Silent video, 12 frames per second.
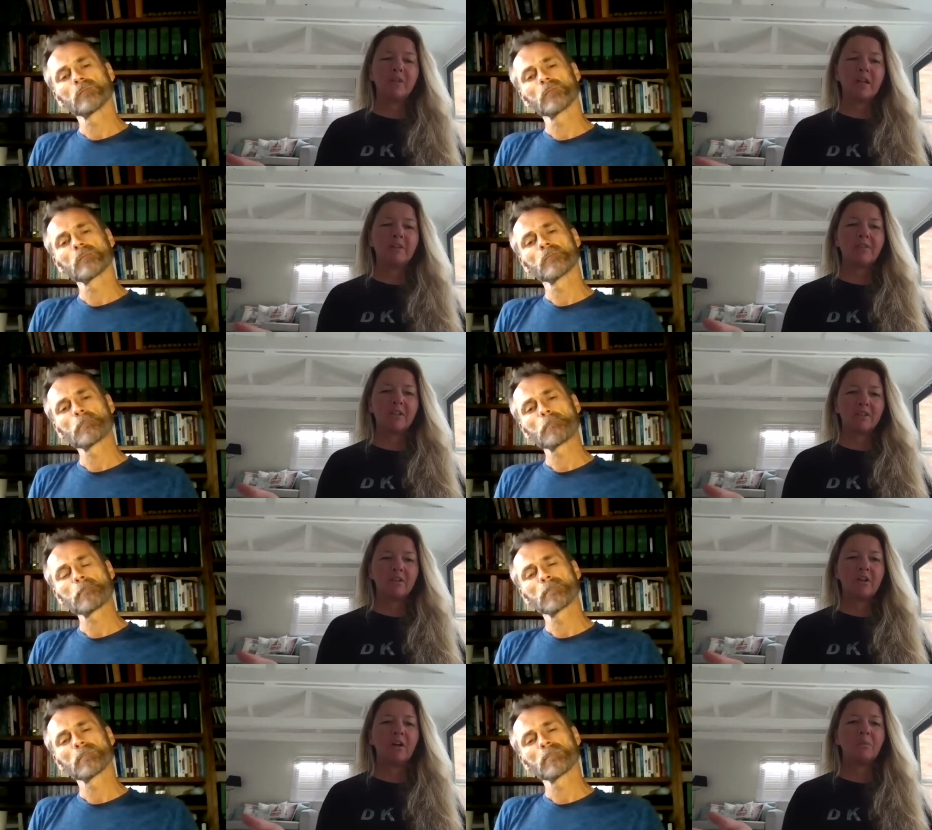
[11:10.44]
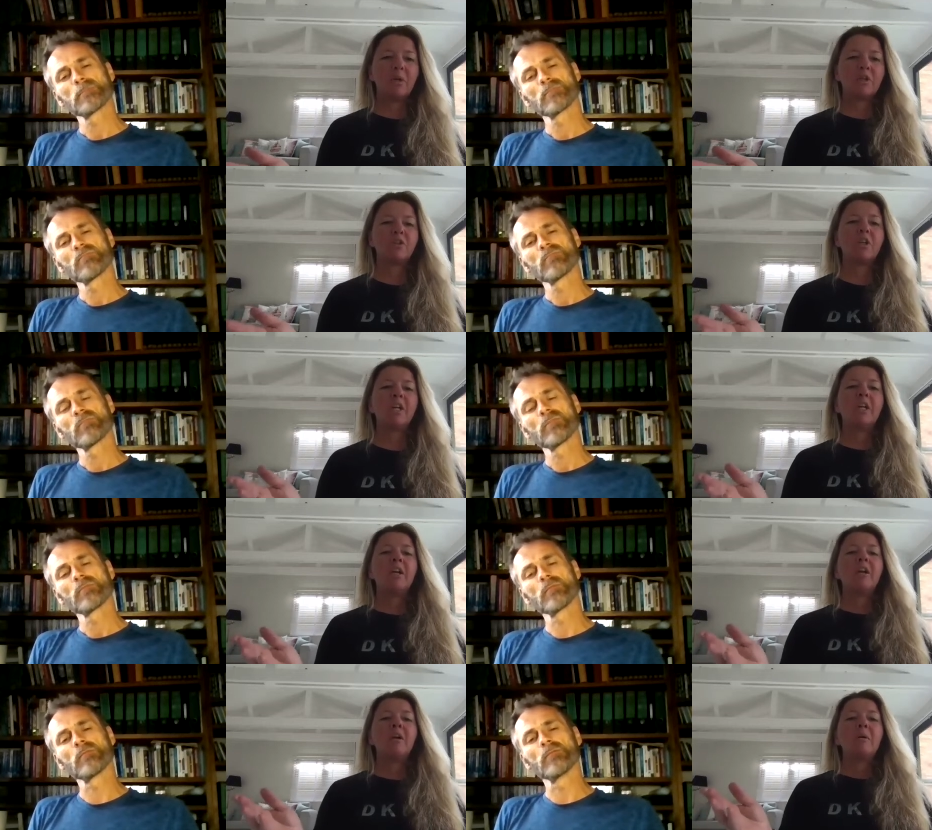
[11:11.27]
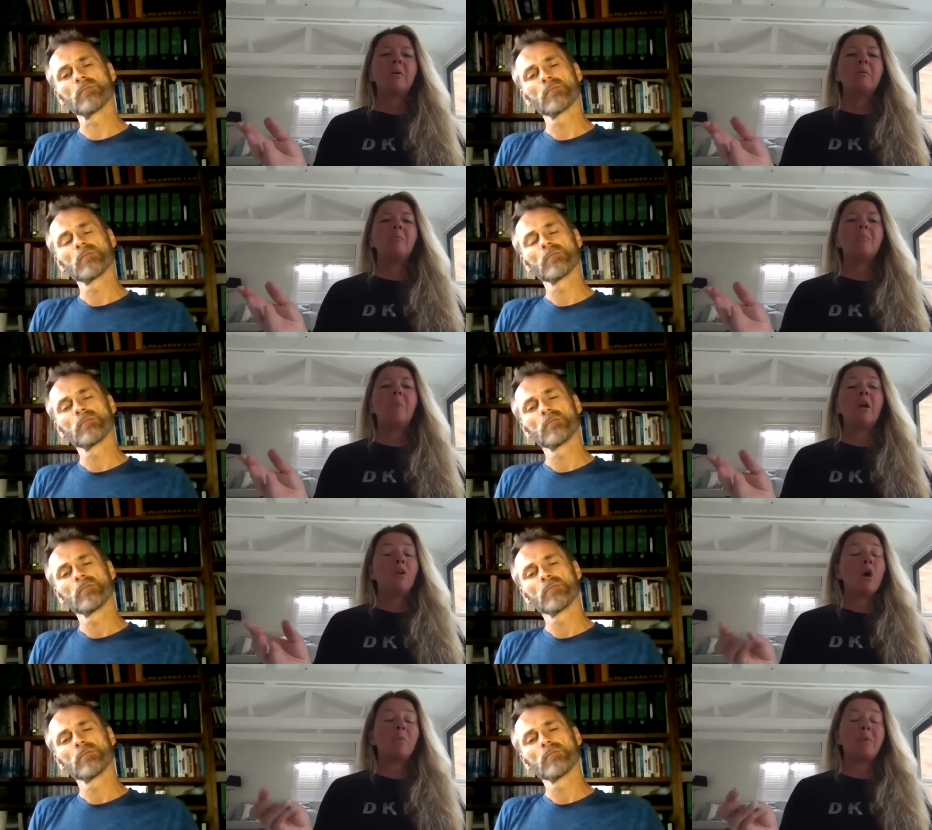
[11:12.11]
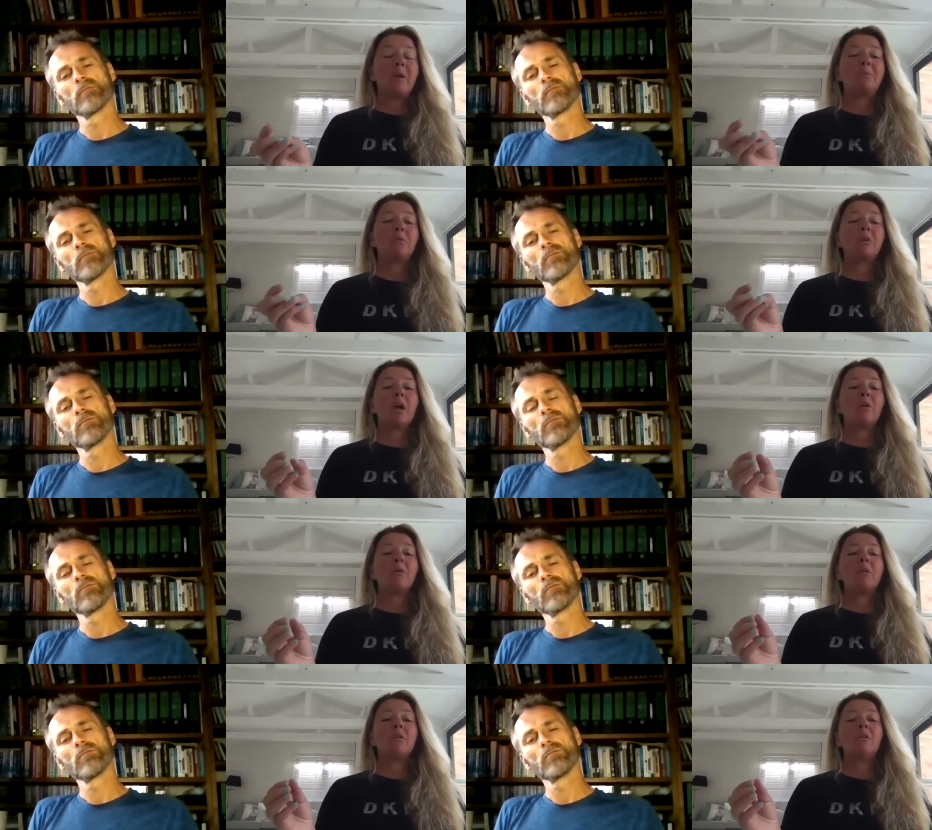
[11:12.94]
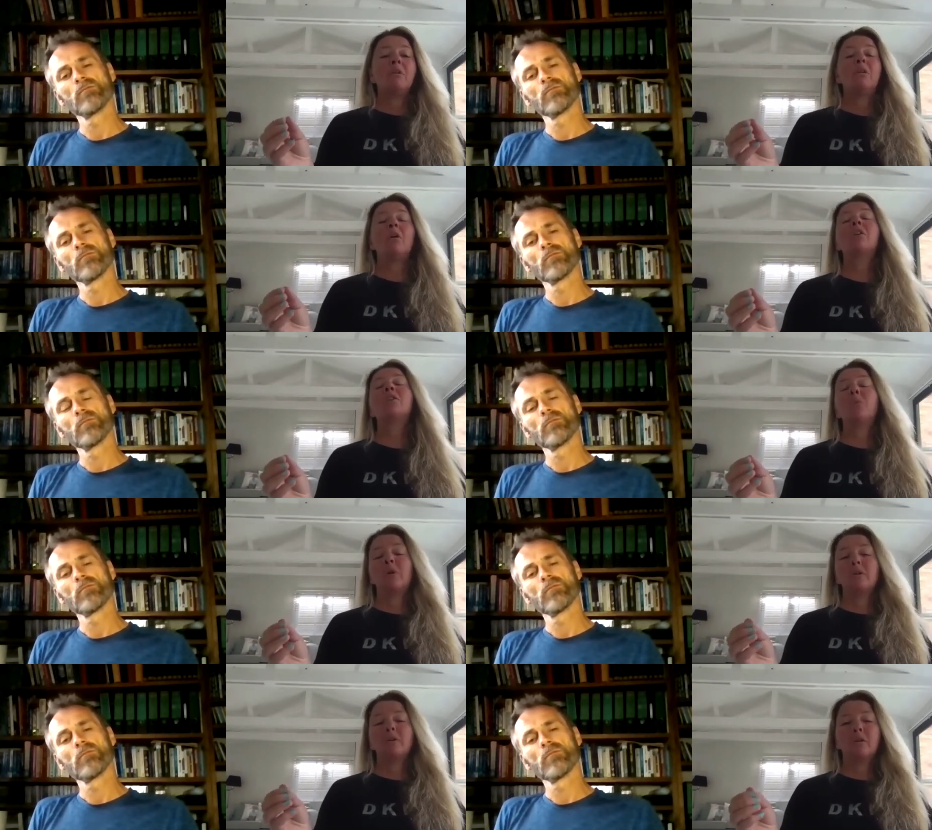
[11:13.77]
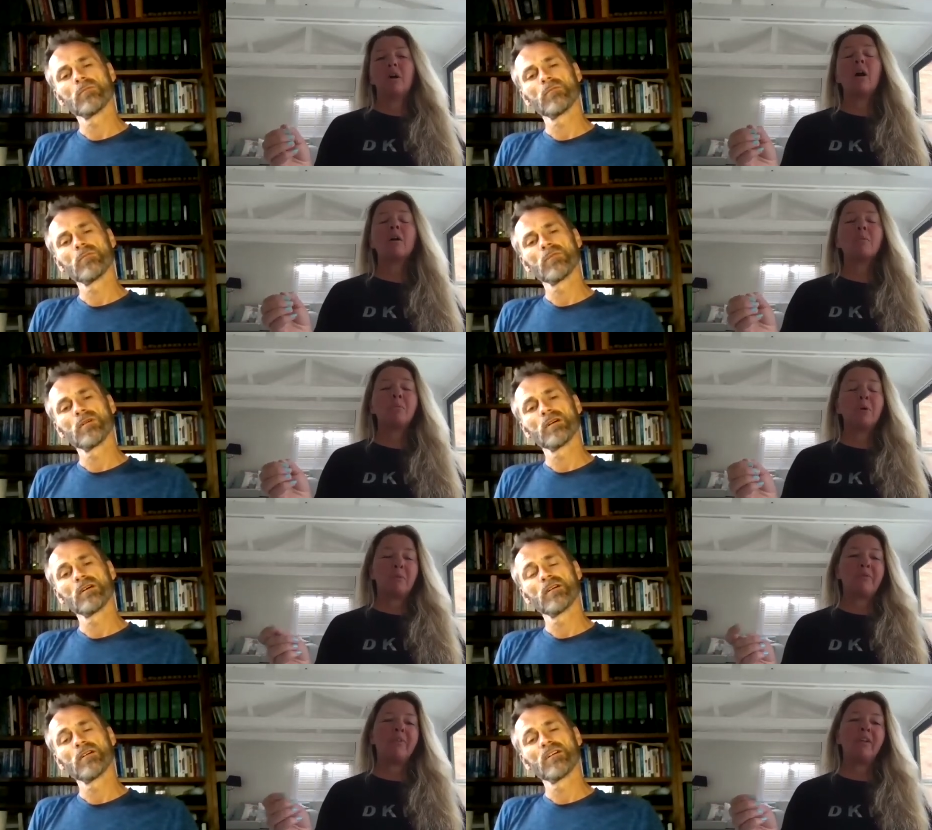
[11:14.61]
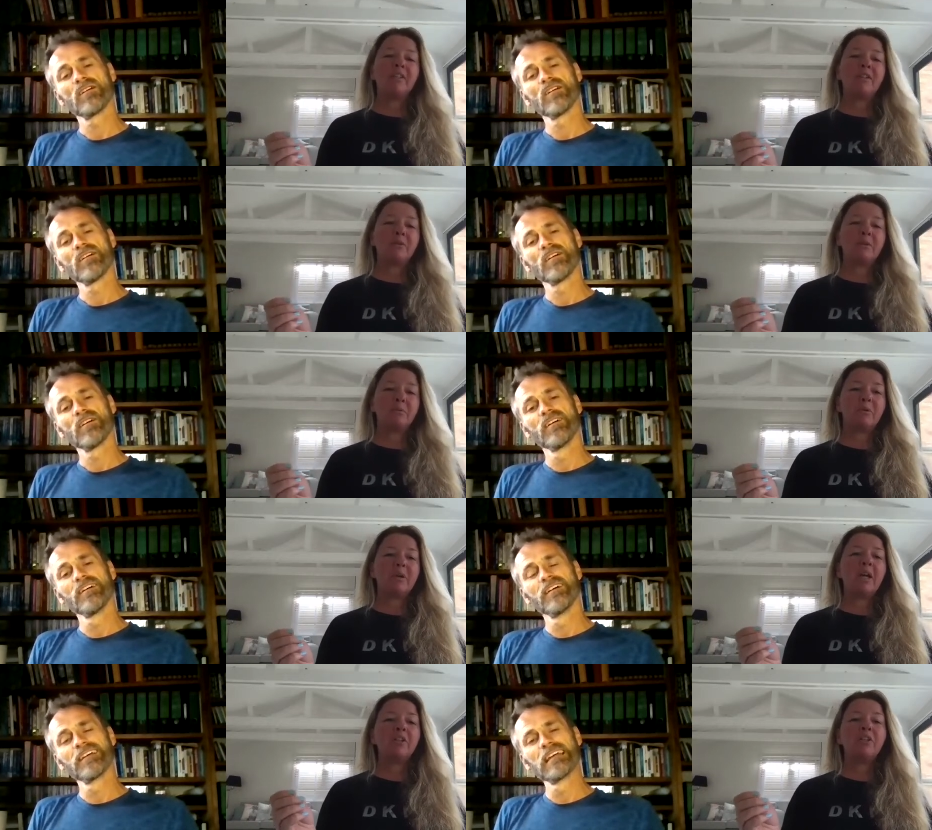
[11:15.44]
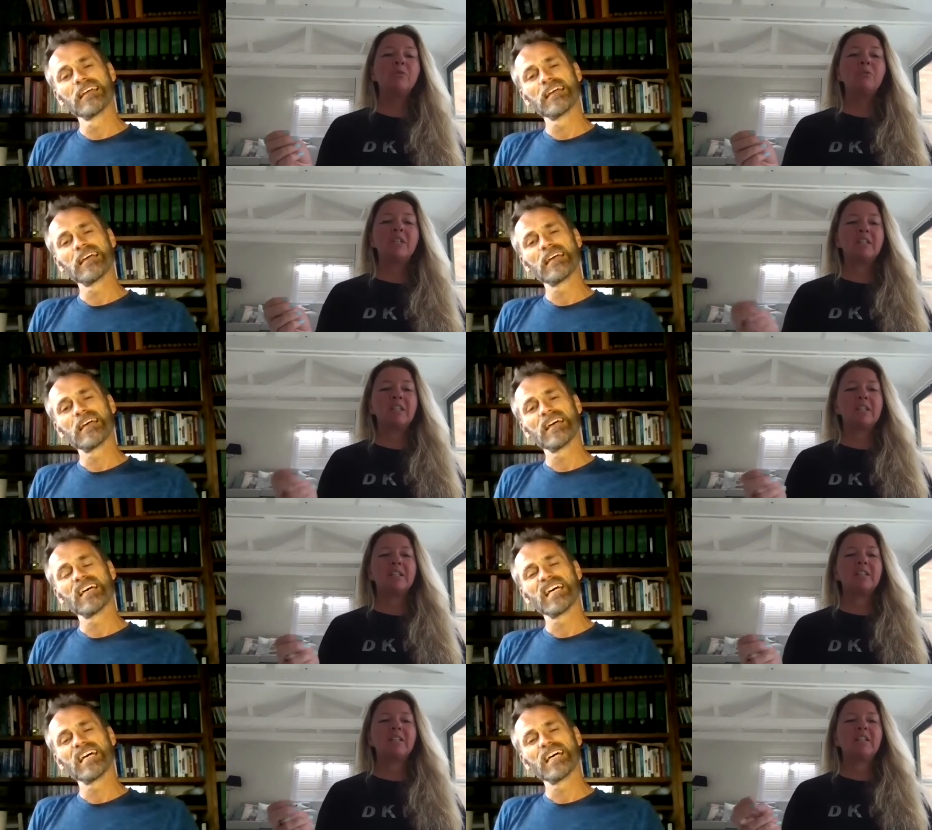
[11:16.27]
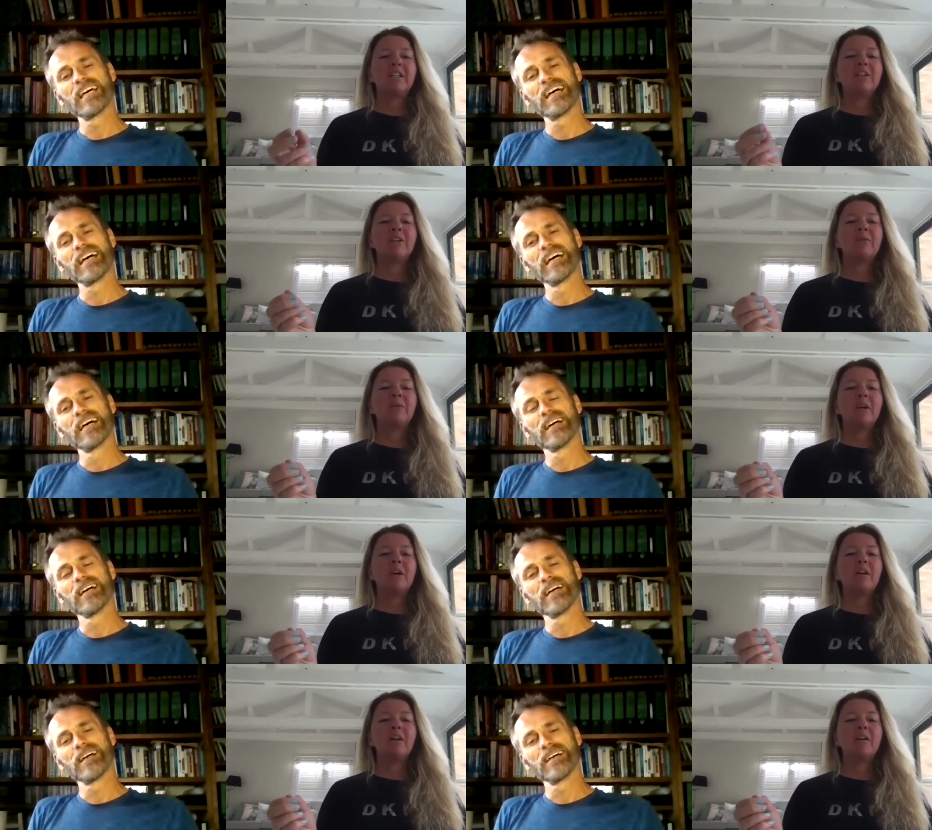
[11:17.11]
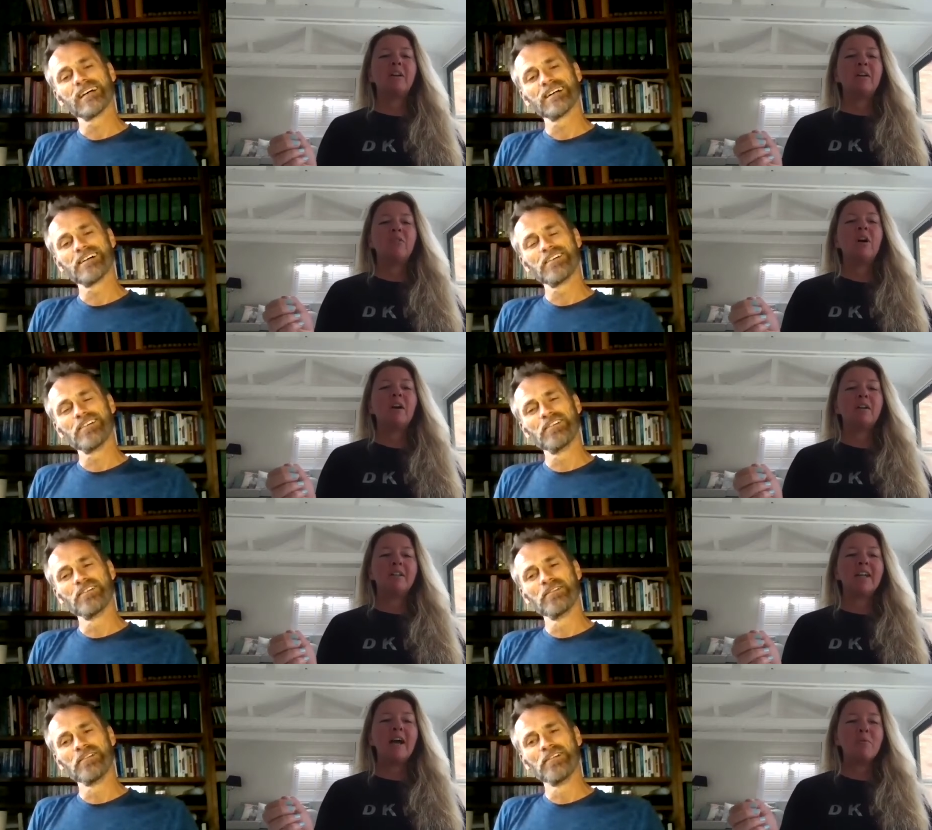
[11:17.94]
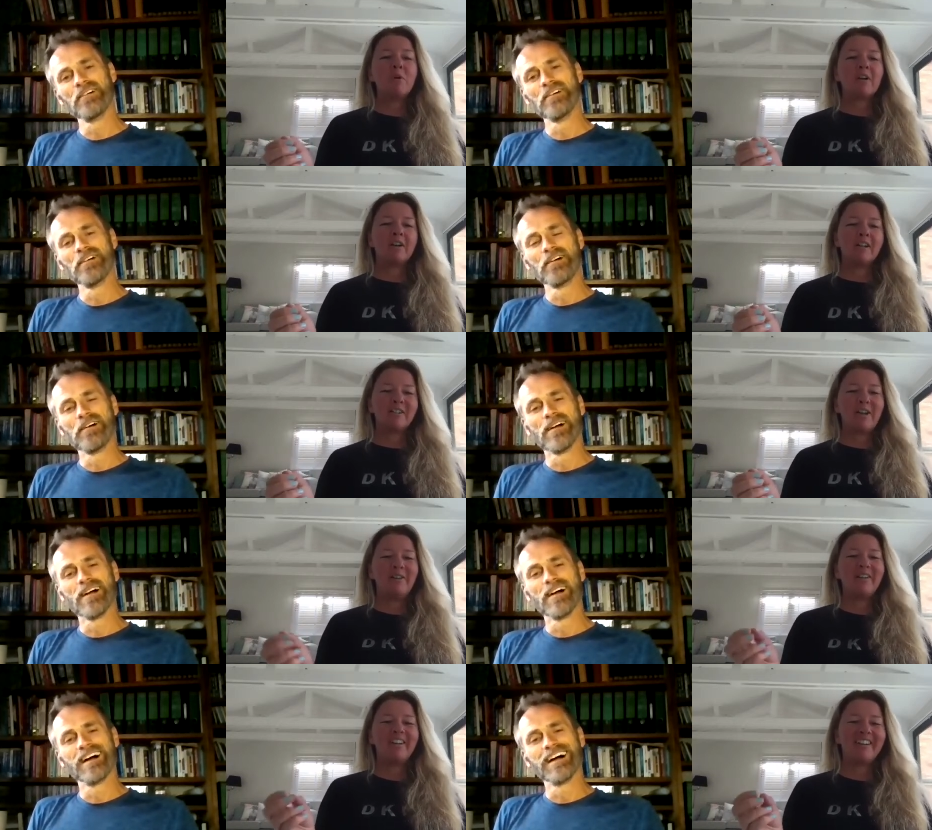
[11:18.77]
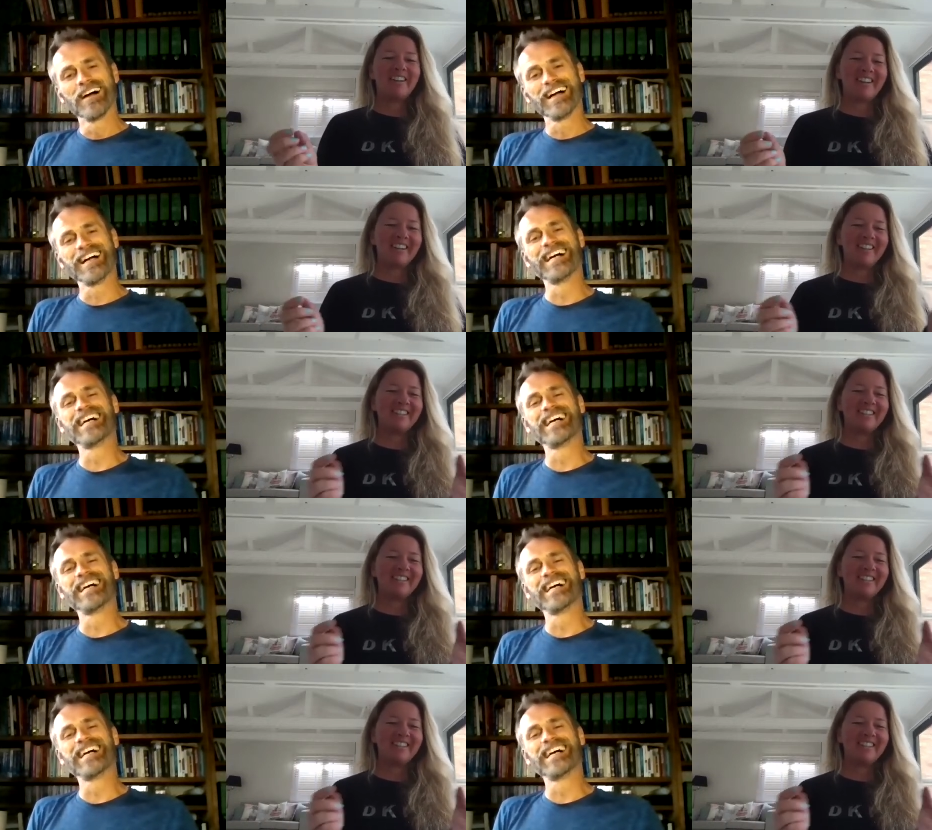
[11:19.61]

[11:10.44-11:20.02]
Speaker 1: had this time, which mm. a lot of people would go, nice one, I can put my feet up. You didn't. You were like, right, now what can I do?